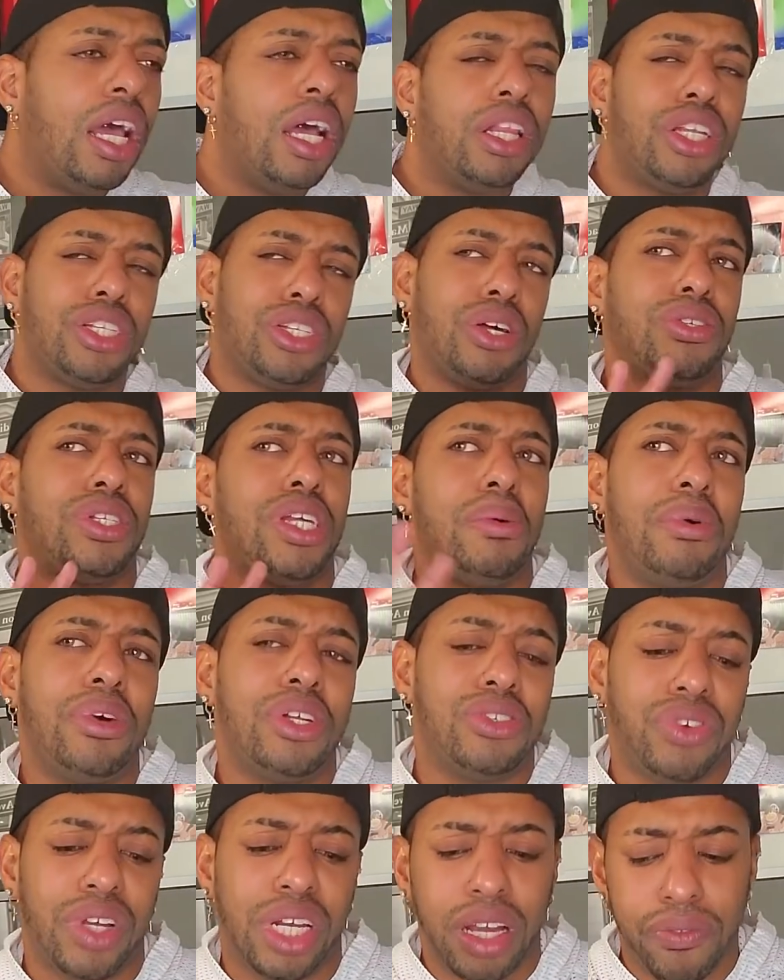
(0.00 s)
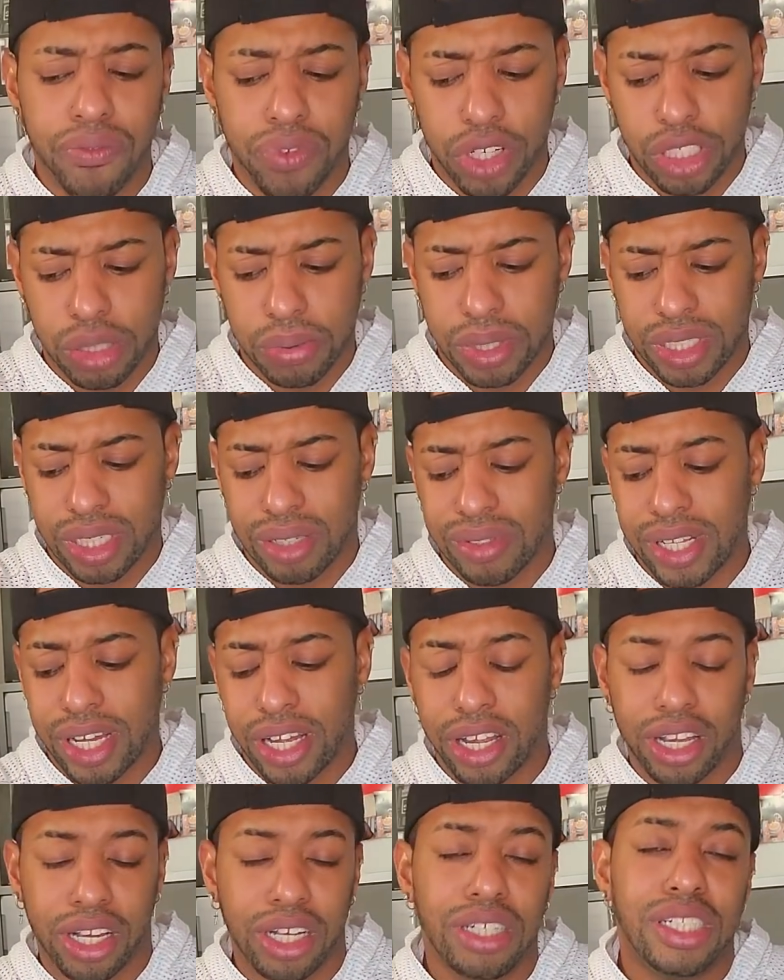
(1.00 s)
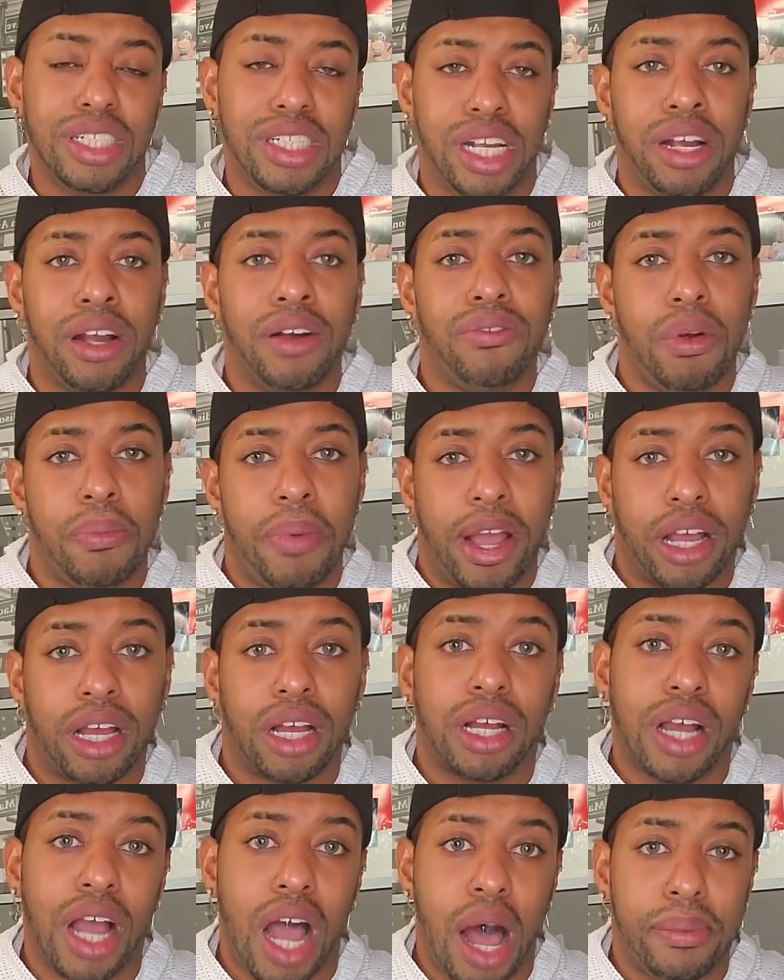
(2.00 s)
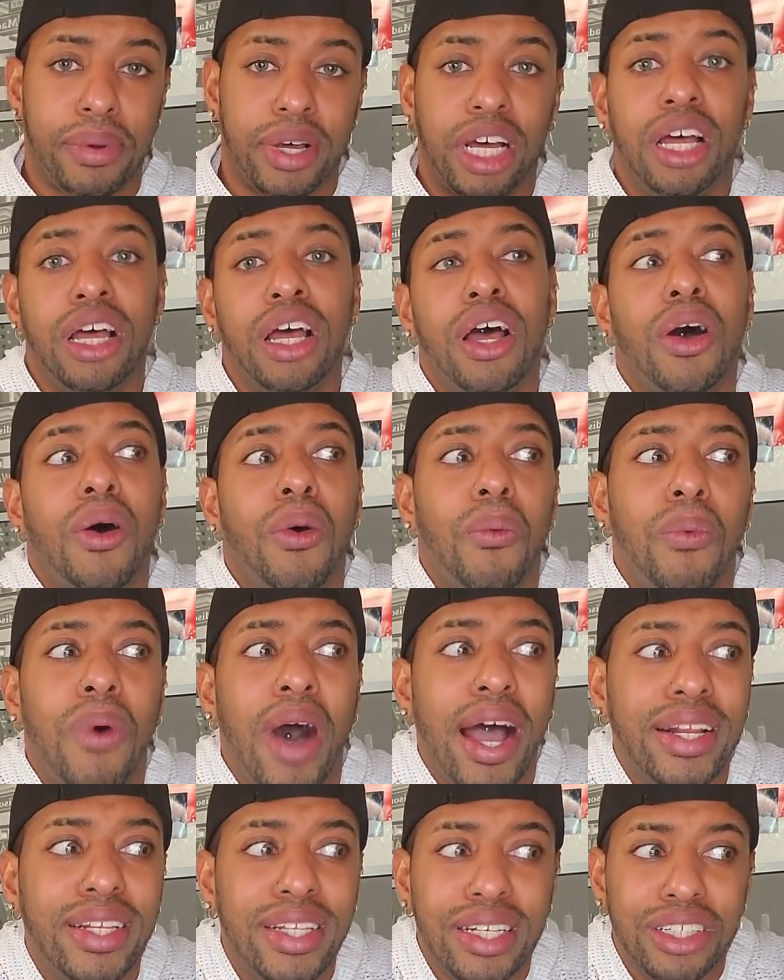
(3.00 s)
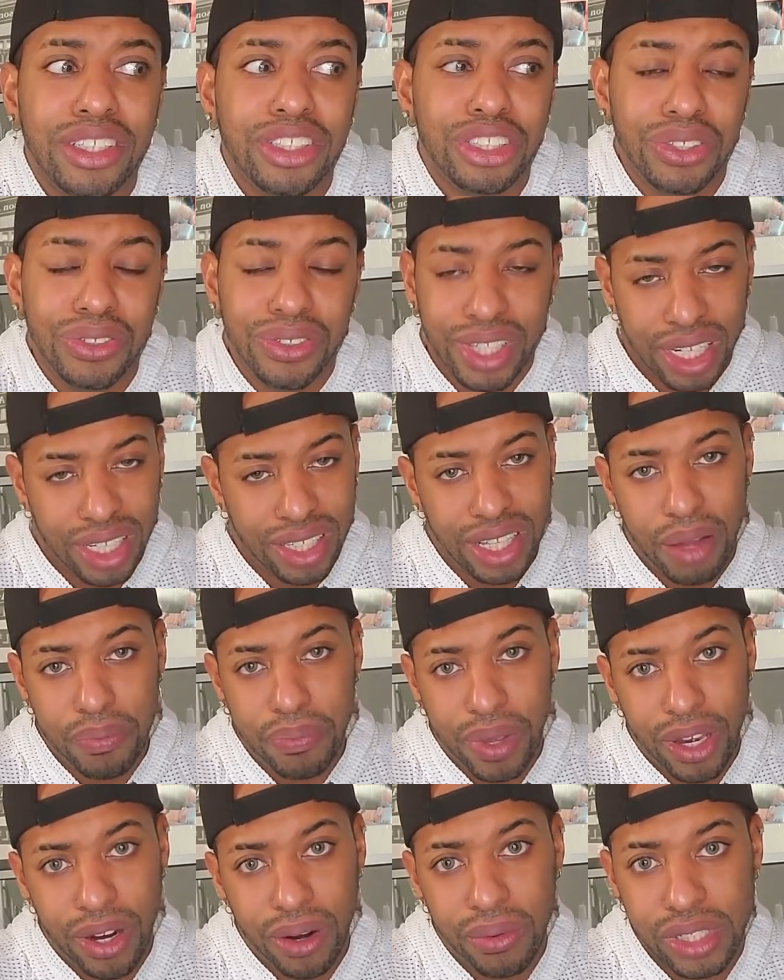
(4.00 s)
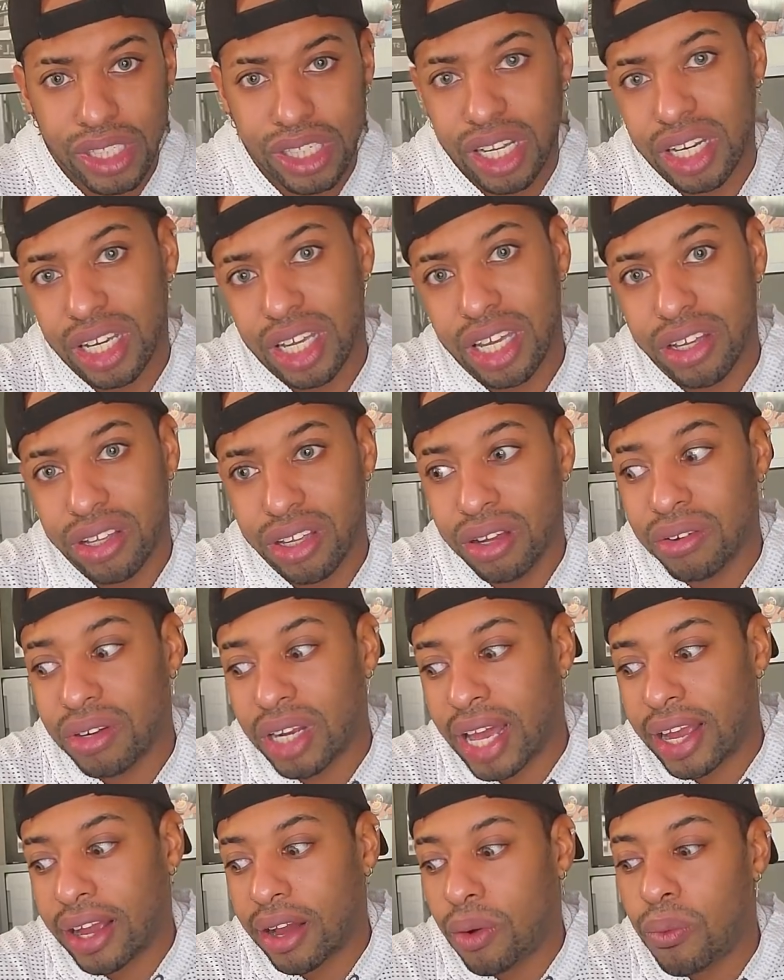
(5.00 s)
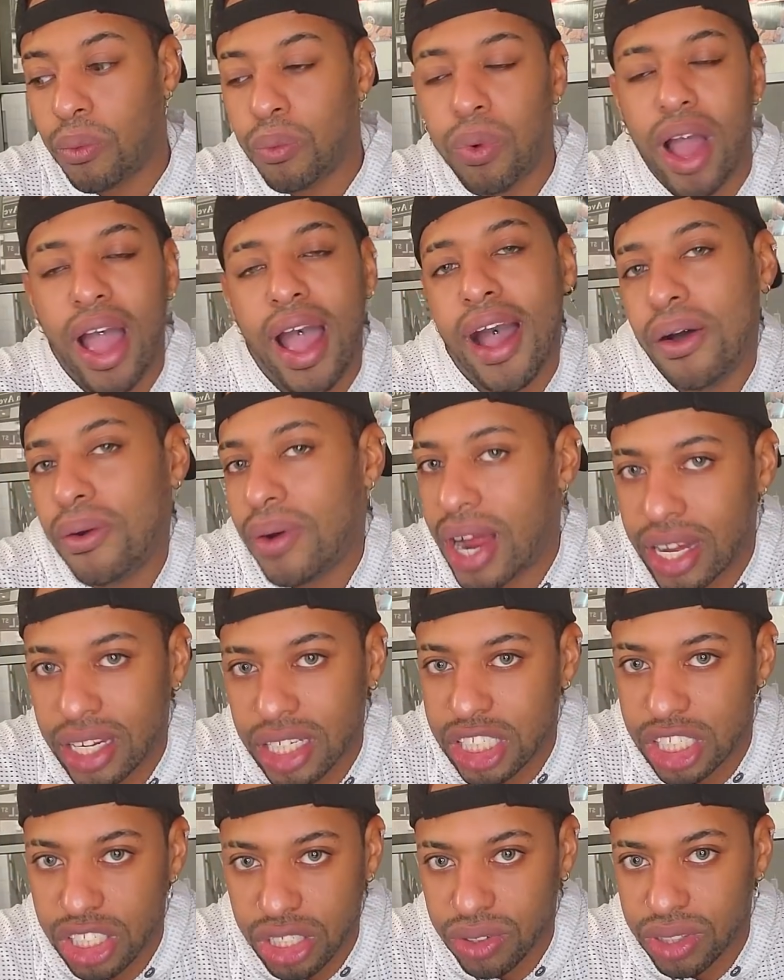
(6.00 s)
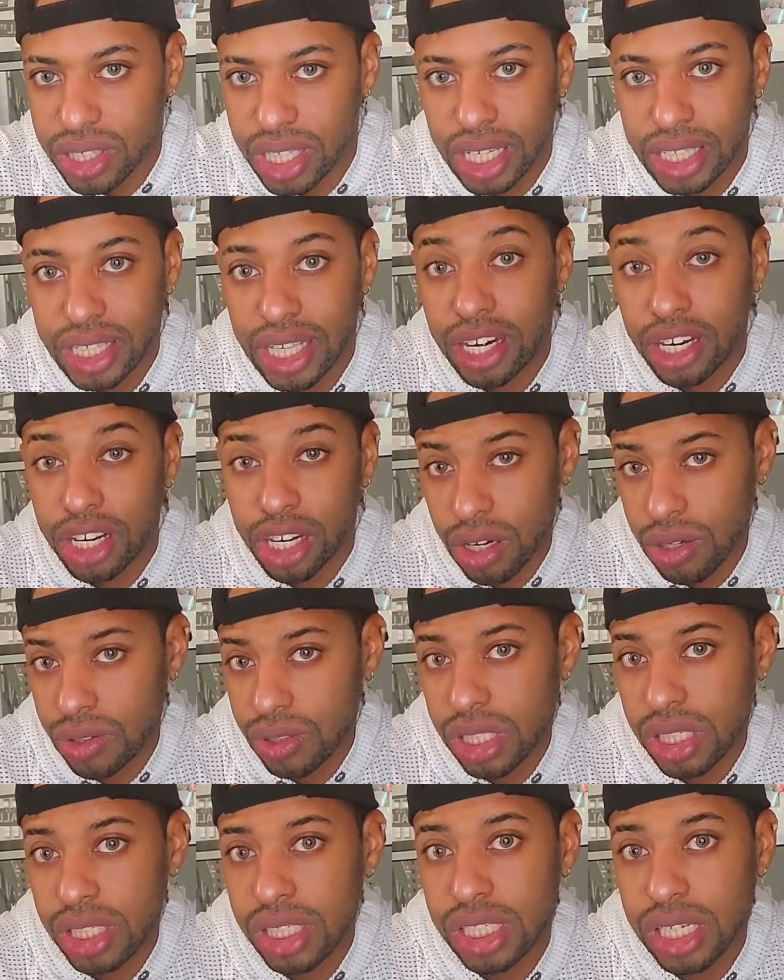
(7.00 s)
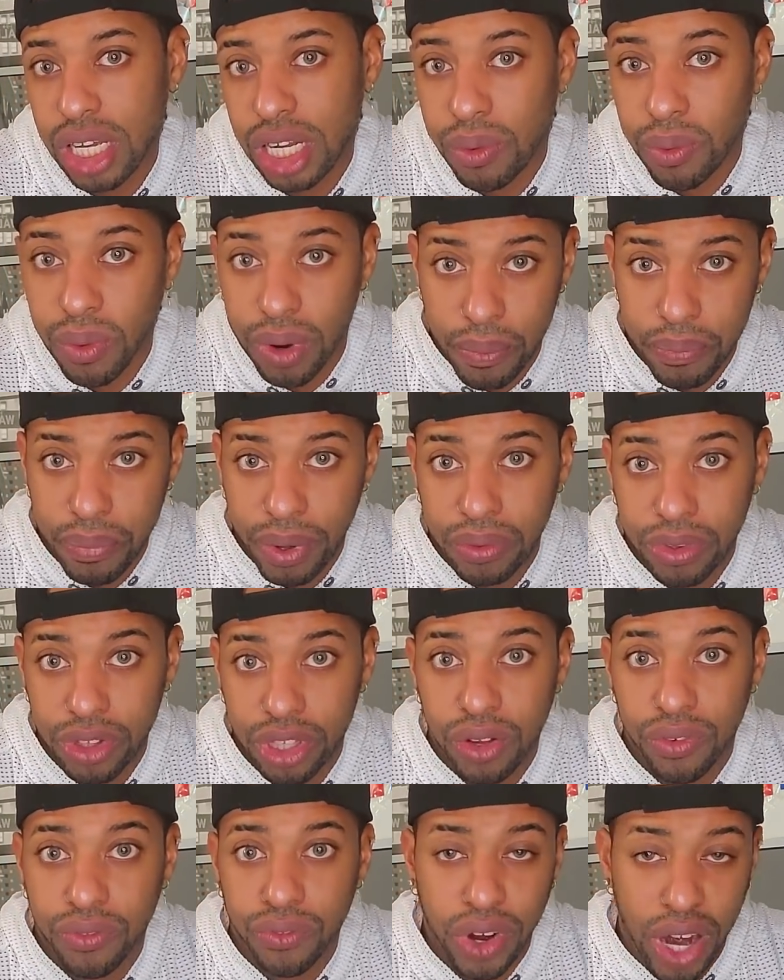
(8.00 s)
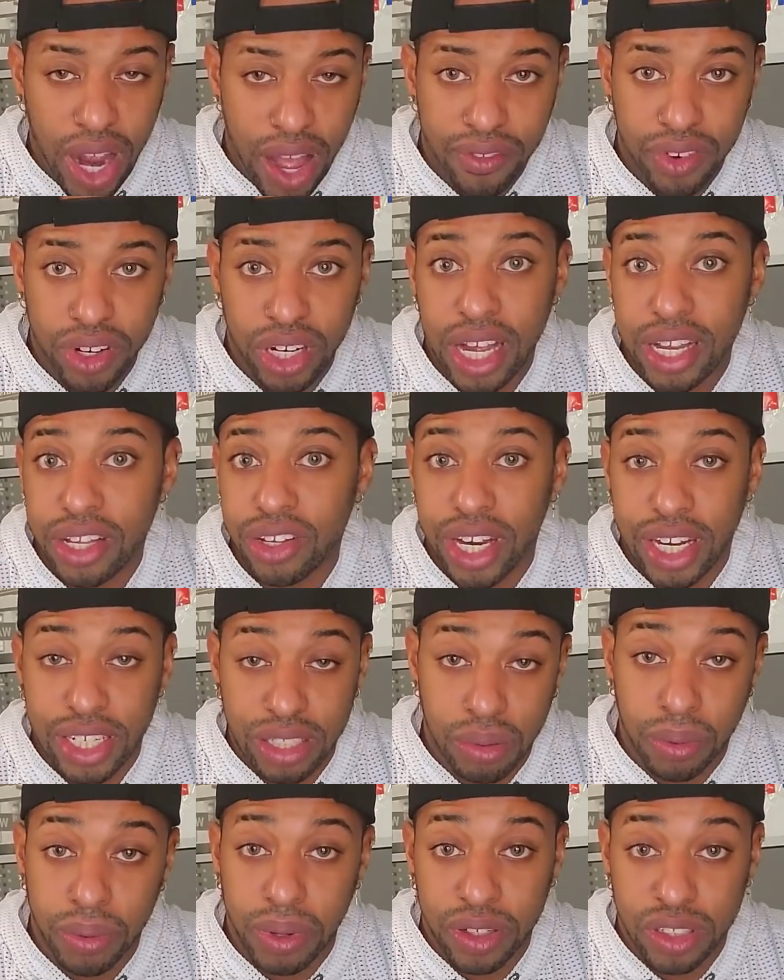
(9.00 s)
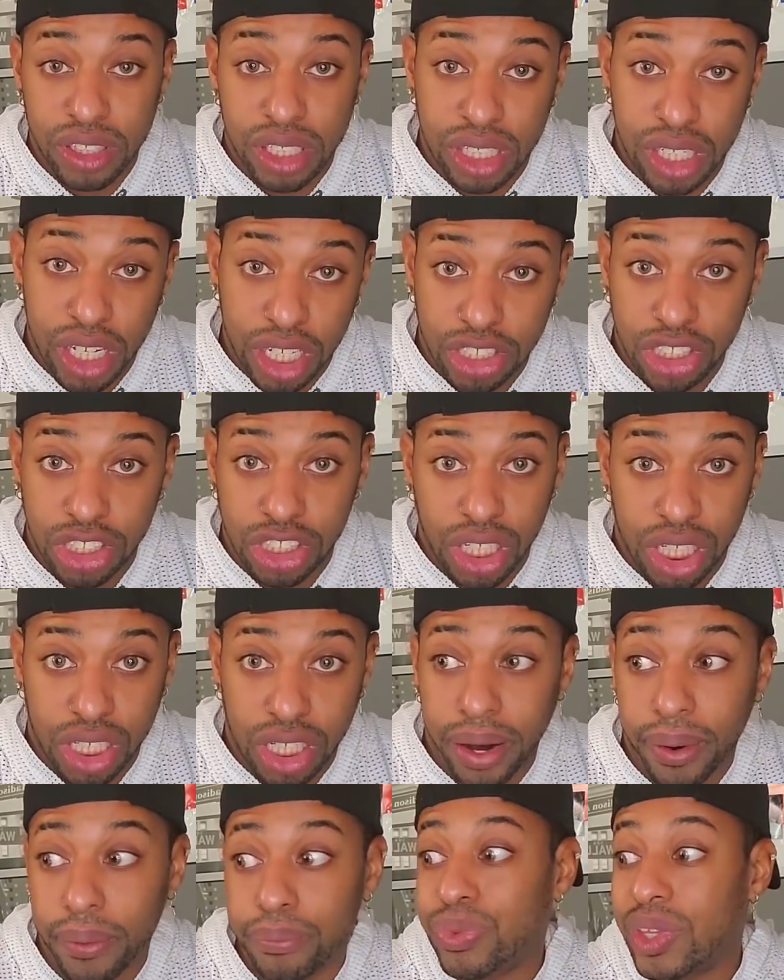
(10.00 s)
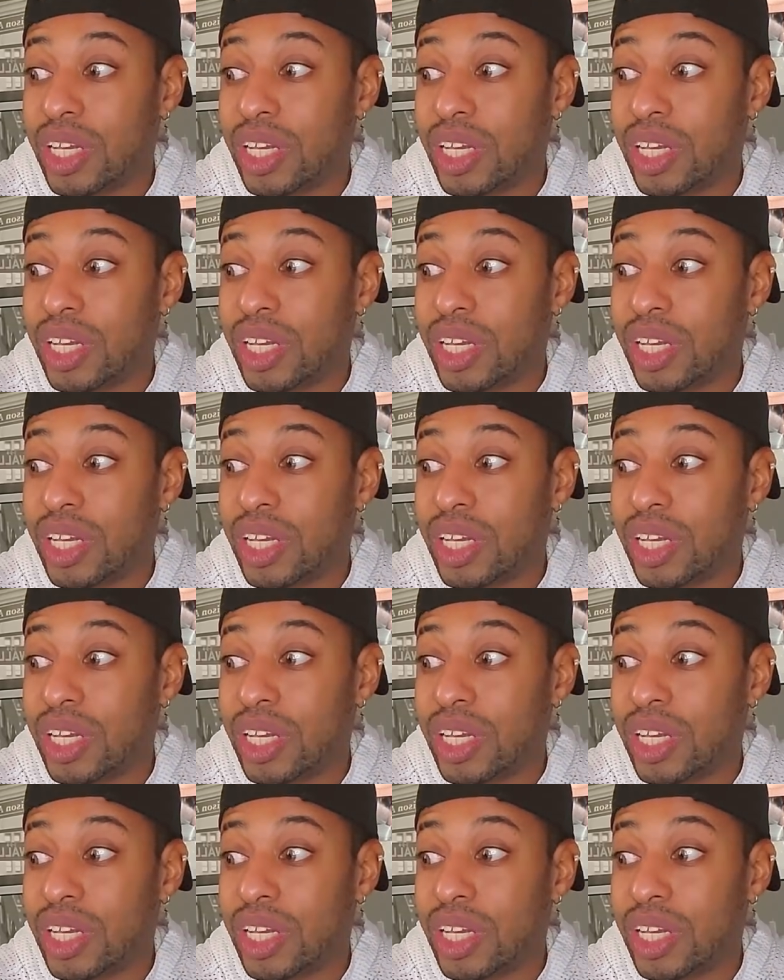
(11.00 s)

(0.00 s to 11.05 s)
This whole time I was really confused because I was like, dear Rebecca, comma, why didn't you think that Peter was going to kill you? Like, how else do you think that a ghost is going to want to be with you forever and you guys will be able to touch each other?